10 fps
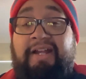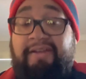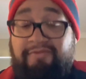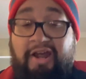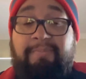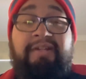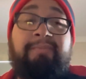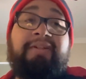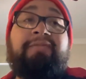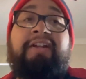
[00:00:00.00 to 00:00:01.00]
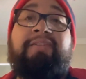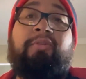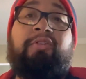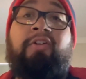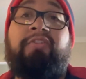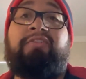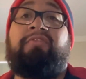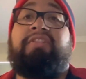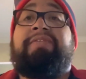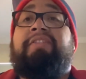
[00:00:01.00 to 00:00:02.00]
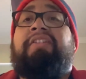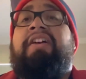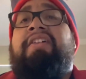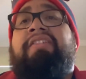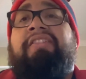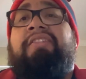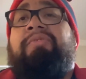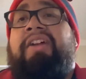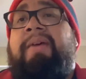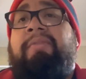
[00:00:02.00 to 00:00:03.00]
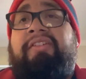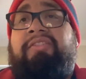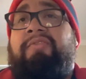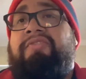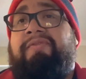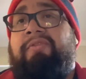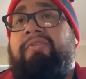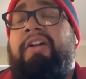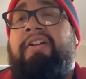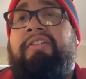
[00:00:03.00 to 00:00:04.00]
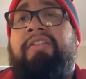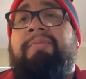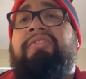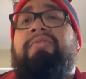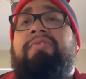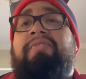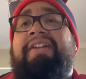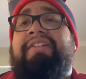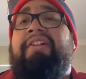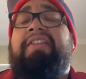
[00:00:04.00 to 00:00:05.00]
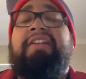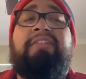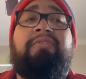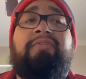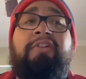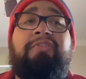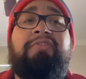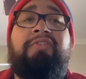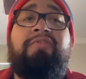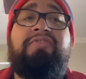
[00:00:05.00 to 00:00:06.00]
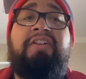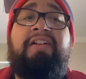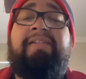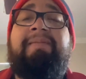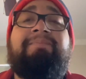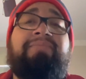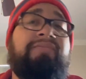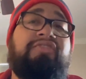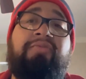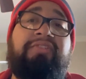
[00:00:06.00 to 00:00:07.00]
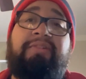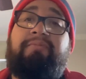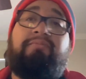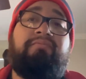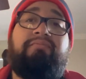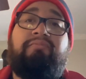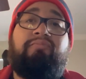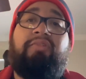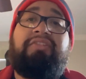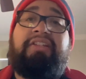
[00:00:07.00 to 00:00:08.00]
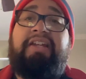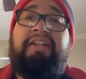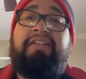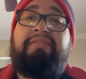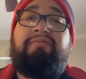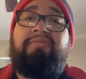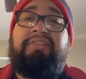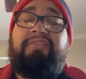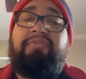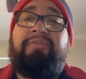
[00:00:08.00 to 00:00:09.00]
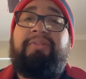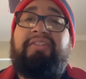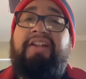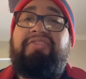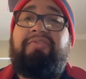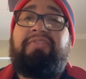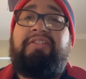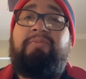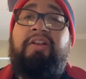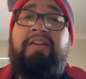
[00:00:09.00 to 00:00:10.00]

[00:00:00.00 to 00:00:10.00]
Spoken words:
not been a big fan of Berhalter even since he was an MLS coach for Columbus Crew. I did not think he was a very good coach. Shows it once again with the U.S. men's national team.